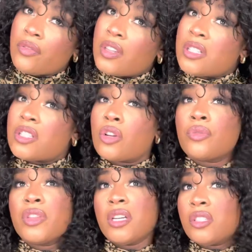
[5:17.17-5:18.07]

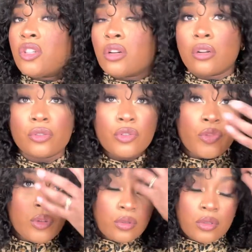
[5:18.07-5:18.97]
These curls
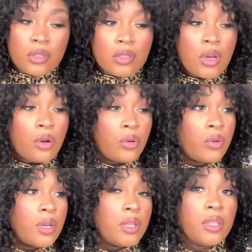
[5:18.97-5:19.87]
feel
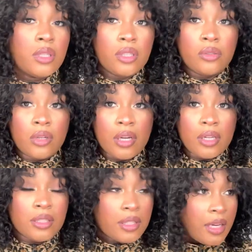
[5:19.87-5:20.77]
so good, you
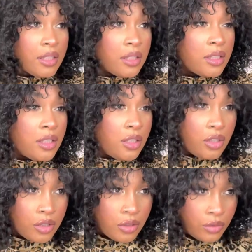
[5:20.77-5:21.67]
guys. I just need
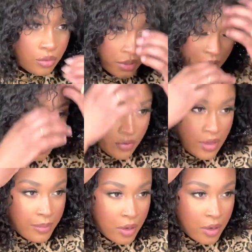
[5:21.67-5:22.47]
you to know that.